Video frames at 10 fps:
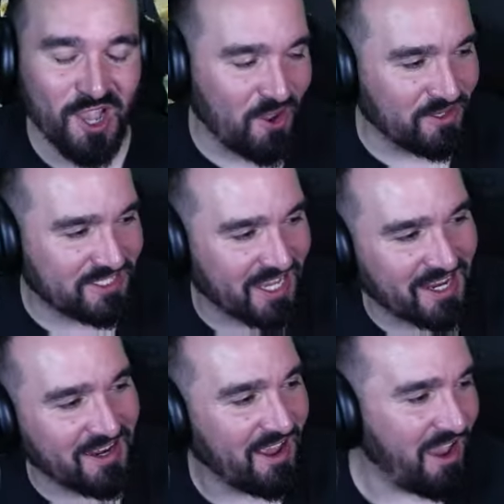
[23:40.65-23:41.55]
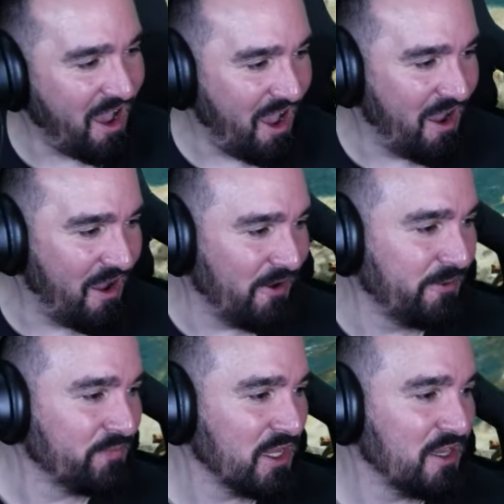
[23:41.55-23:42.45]
Coaxing. Oh.
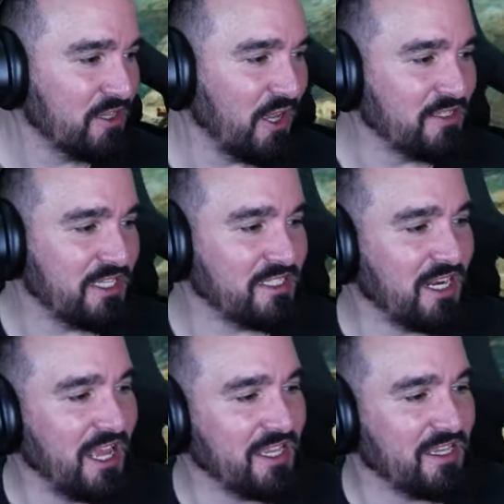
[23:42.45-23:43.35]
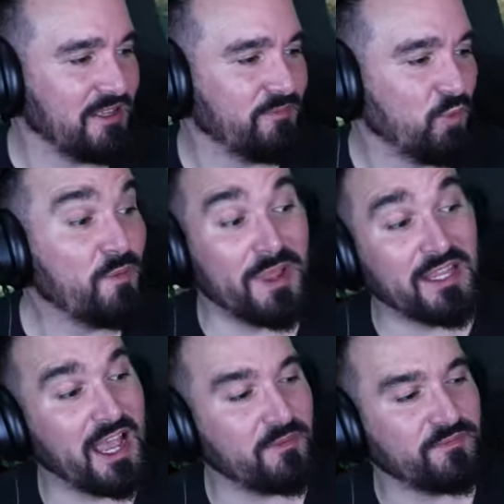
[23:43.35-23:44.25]
Go to the lake. We've been
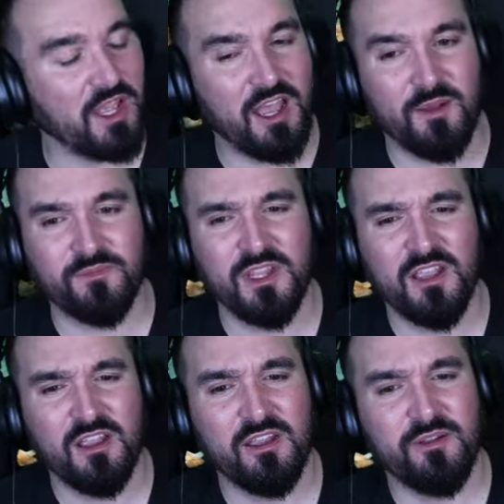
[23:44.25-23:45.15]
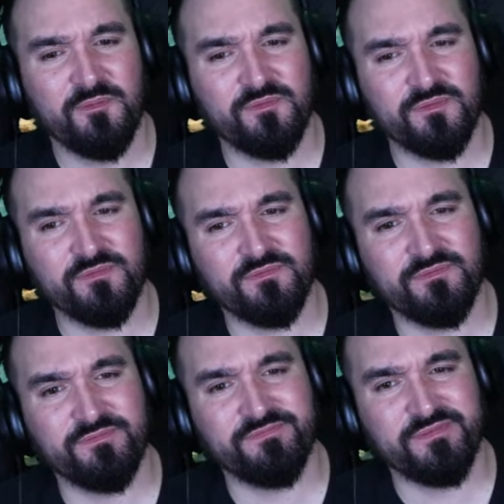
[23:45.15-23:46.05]
there. Um,
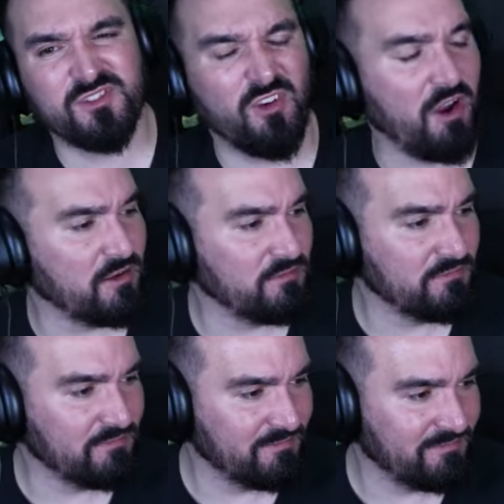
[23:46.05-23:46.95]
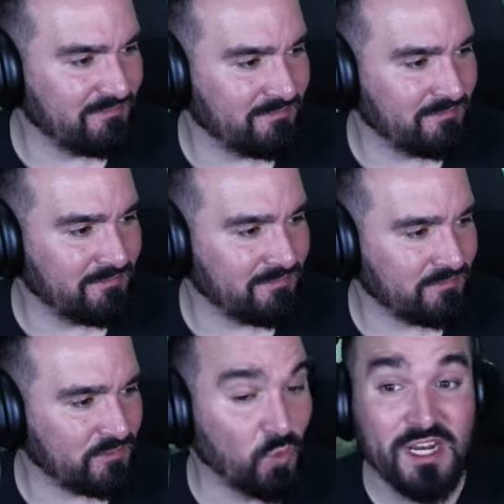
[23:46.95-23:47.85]
it's alright.
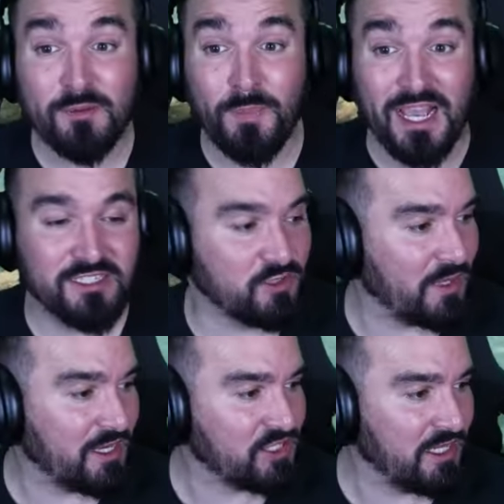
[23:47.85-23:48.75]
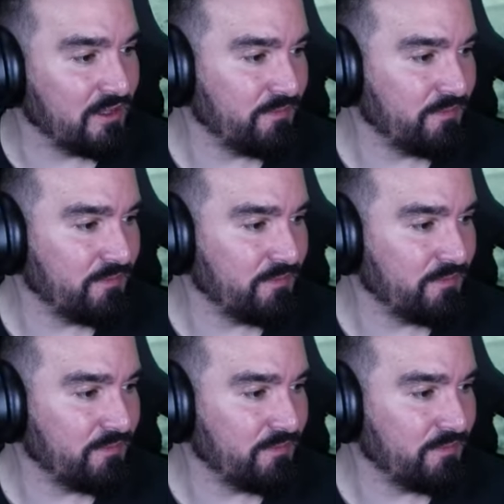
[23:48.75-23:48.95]
We need pace as well, actually.